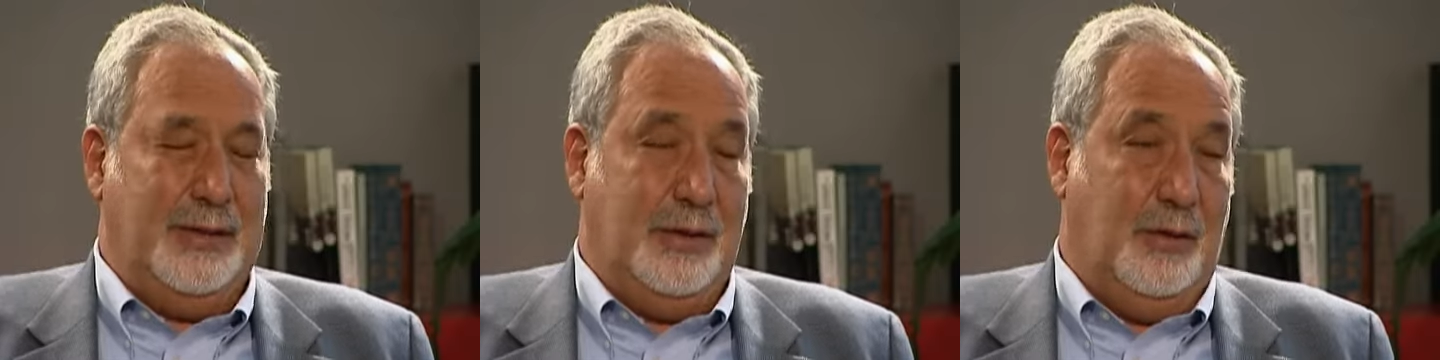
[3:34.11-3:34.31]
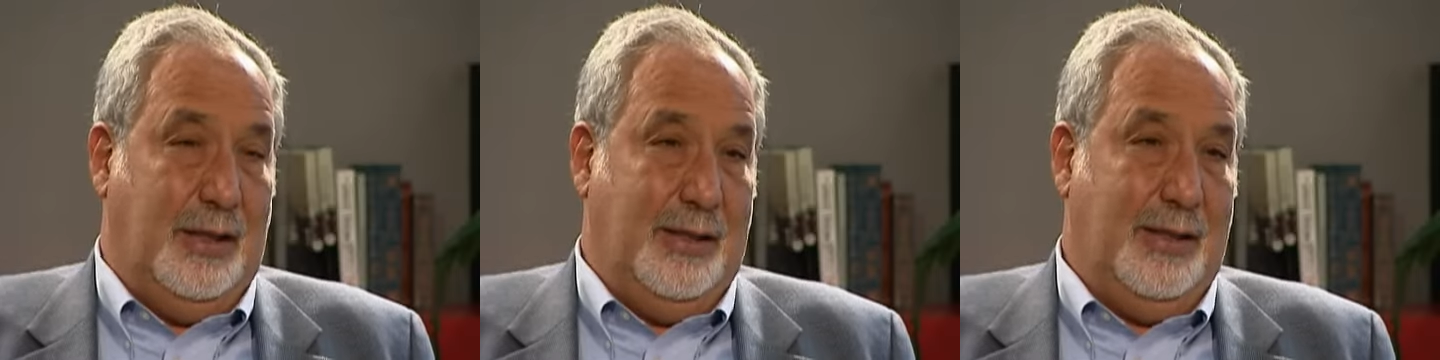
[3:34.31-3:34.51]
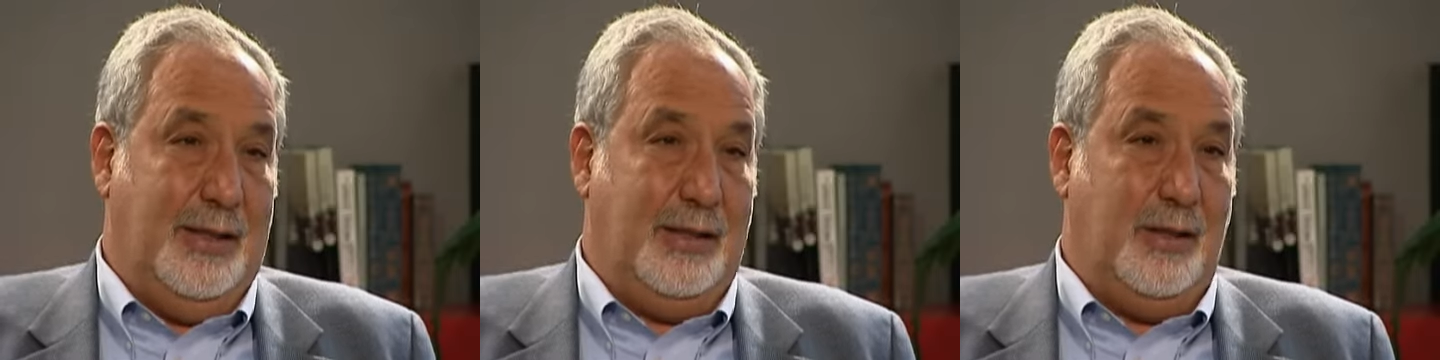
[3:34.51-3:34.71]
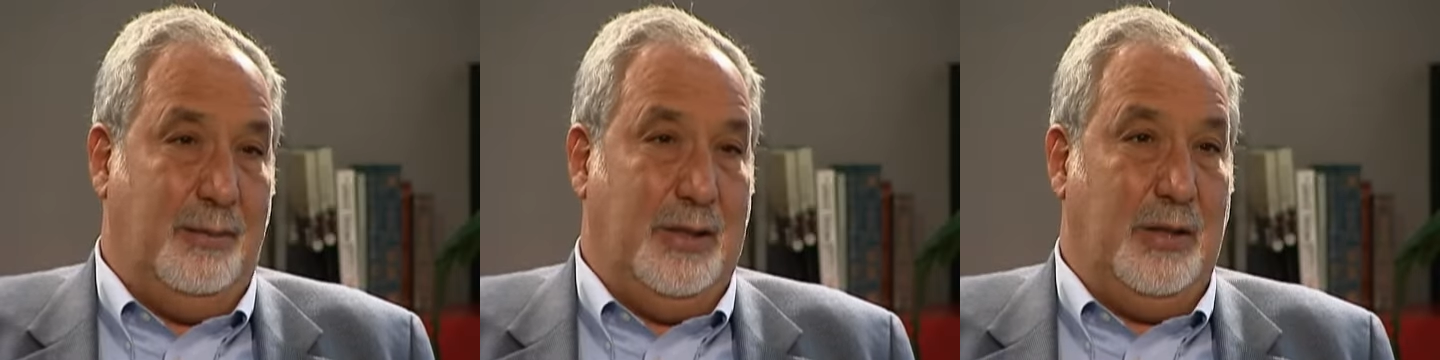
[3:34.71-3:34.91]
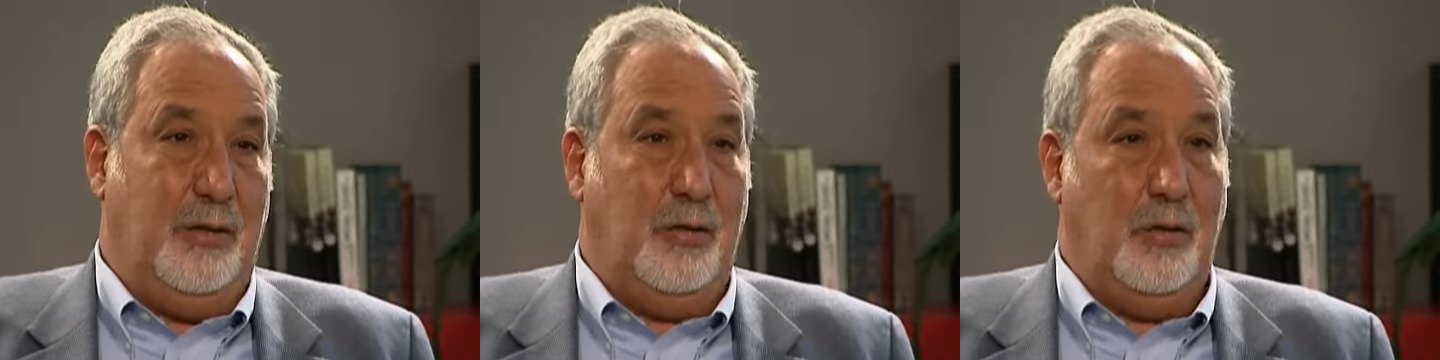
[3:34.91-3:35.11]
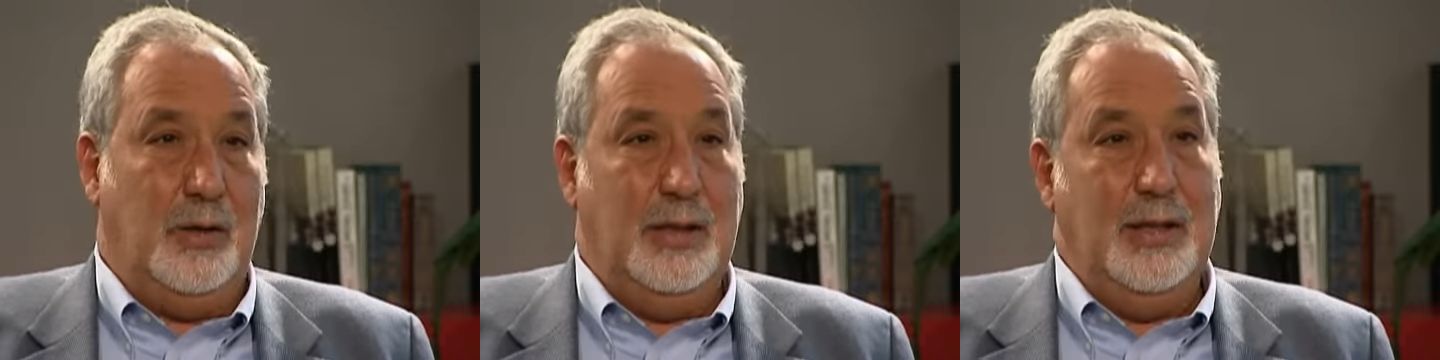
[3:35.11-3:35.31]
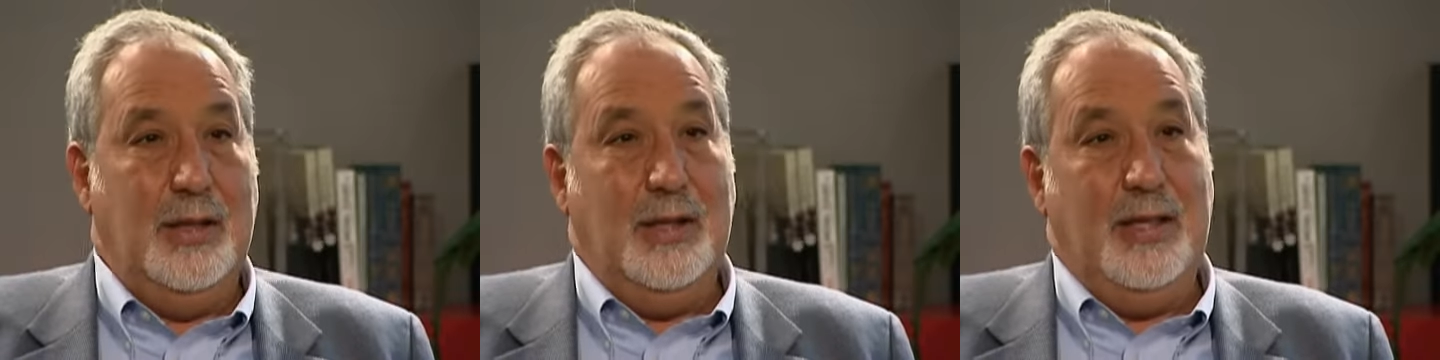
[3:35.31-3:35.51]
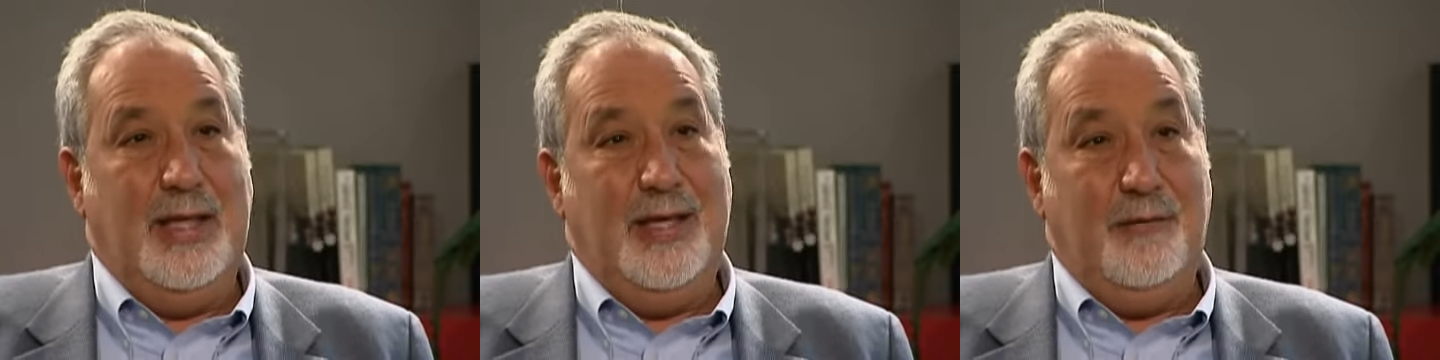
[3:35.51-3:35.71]
So I think there'll be a whole
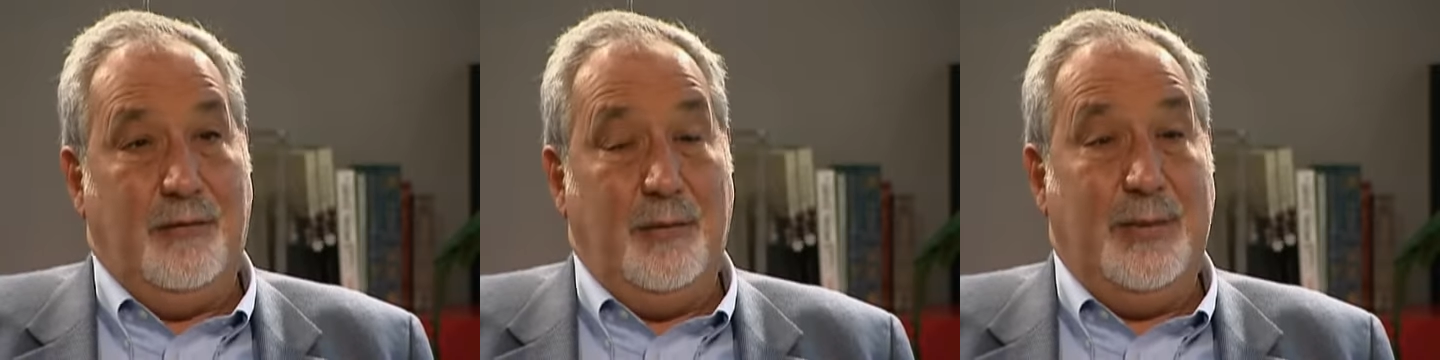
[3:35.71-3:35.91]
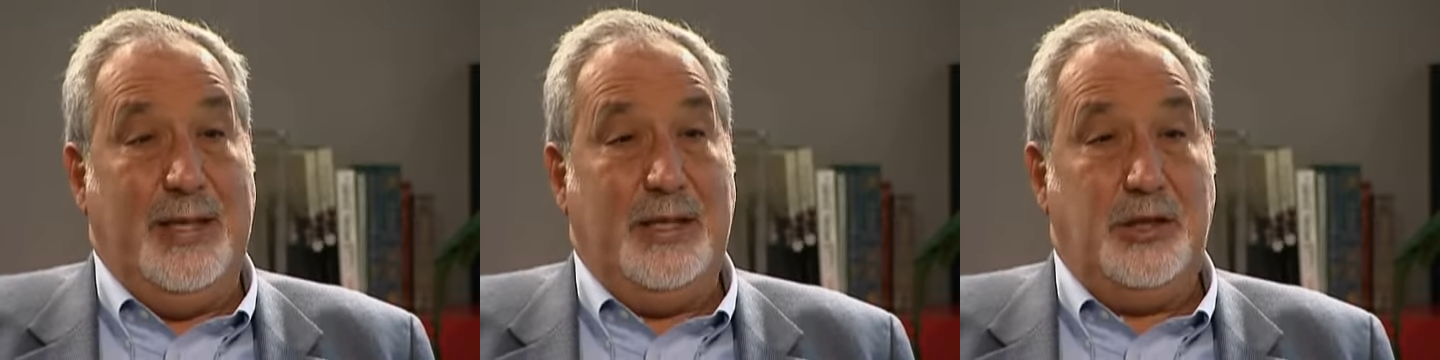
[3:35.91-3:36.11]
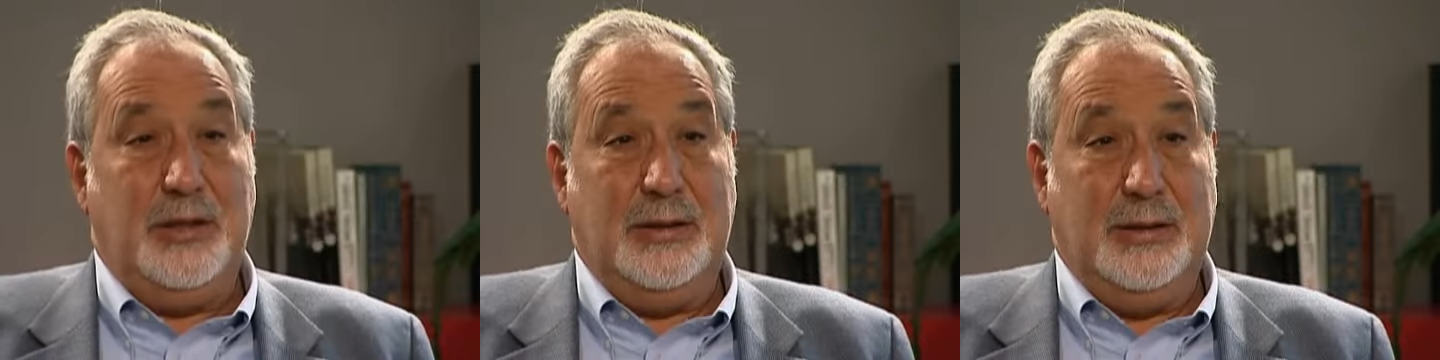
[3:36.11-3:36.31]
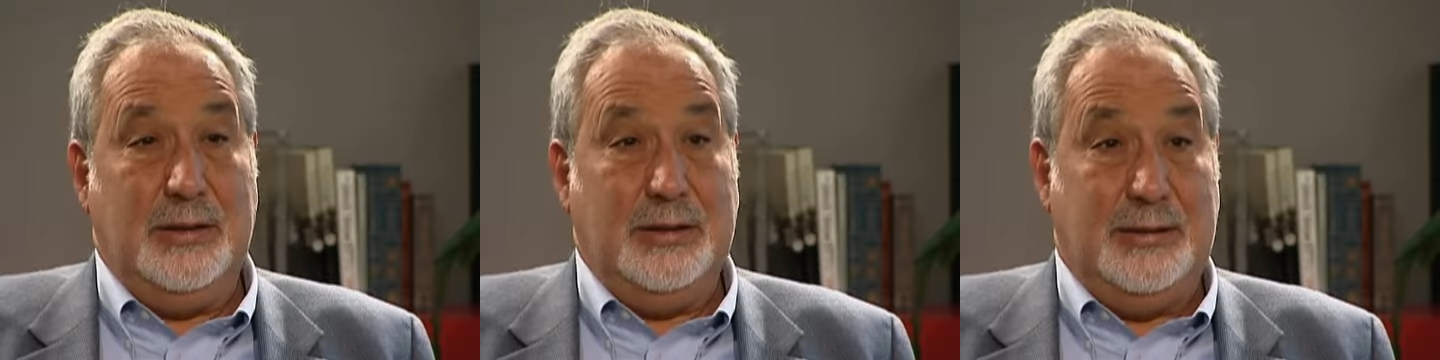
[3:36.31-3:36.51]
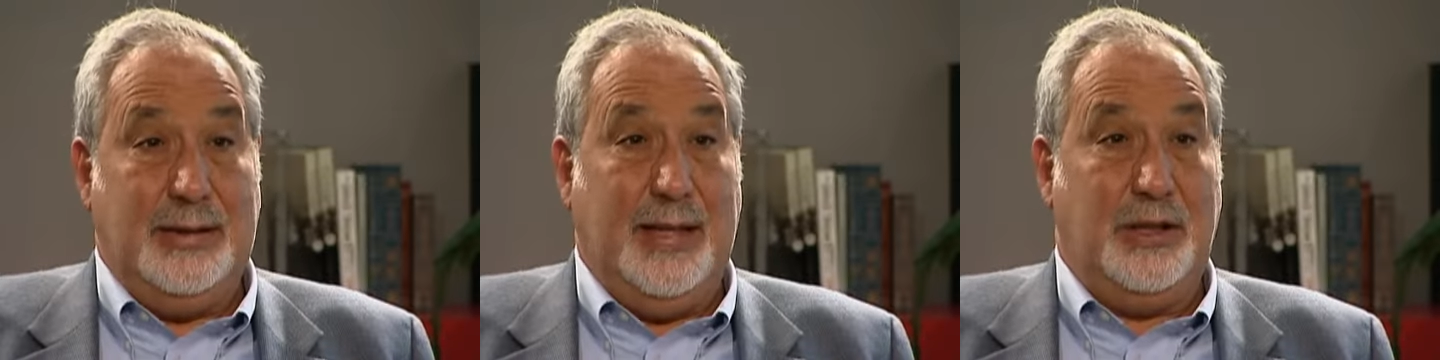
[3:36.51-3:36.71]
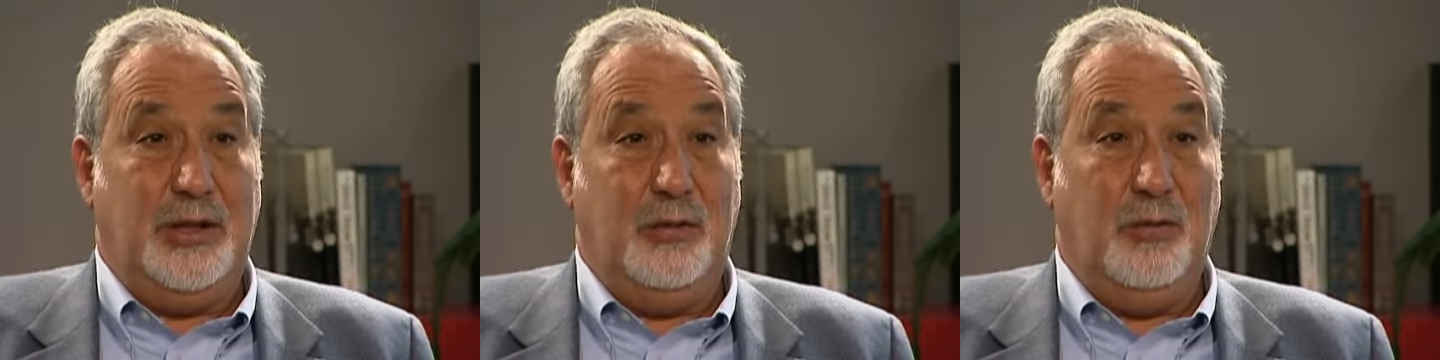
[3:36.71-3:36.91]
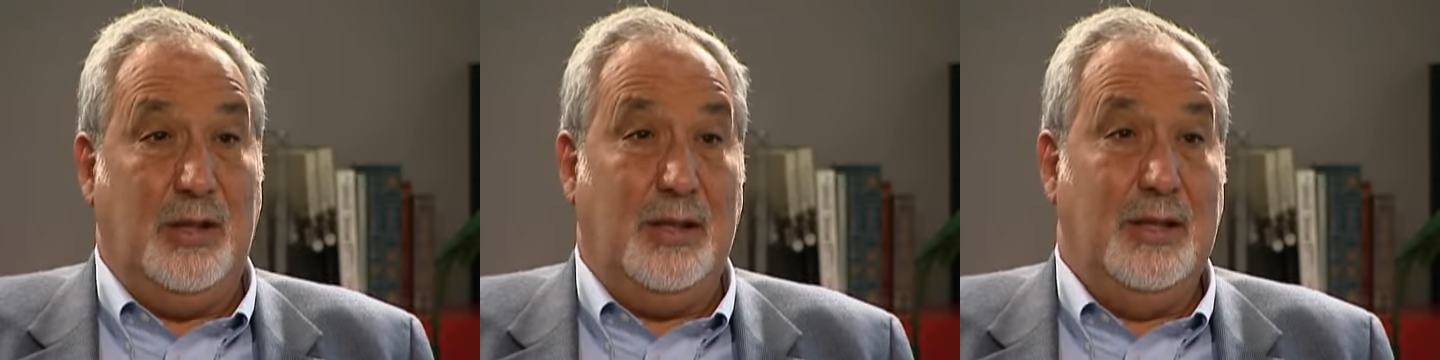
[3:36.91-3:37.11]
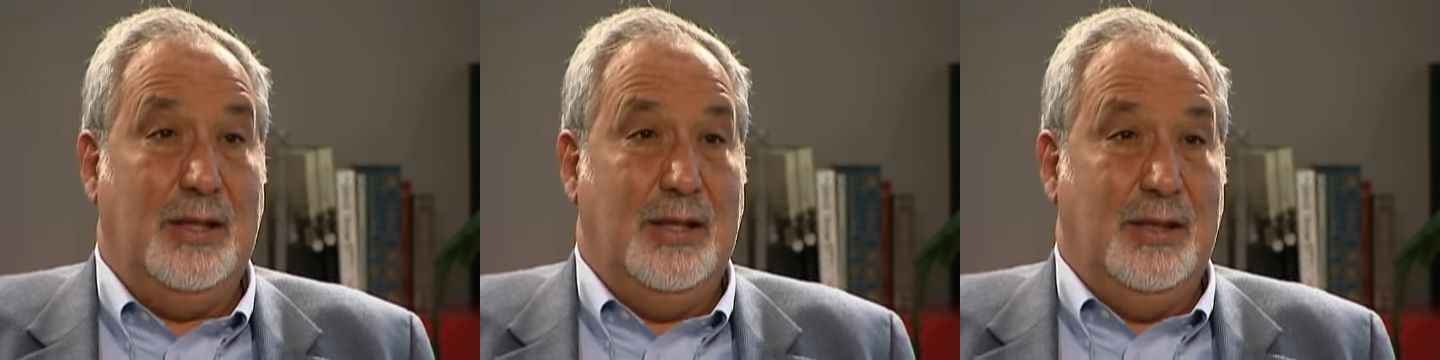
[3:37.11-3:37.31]
information section
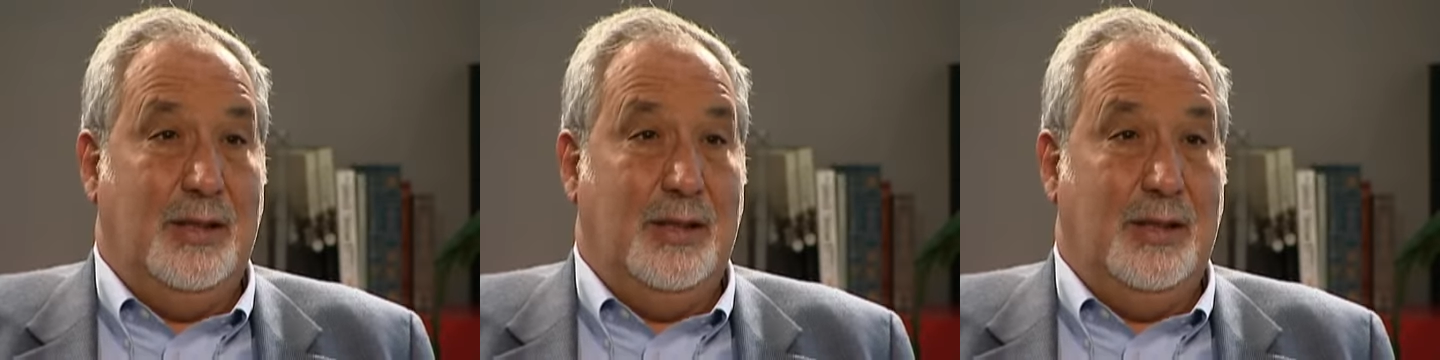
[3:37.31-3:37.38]
where,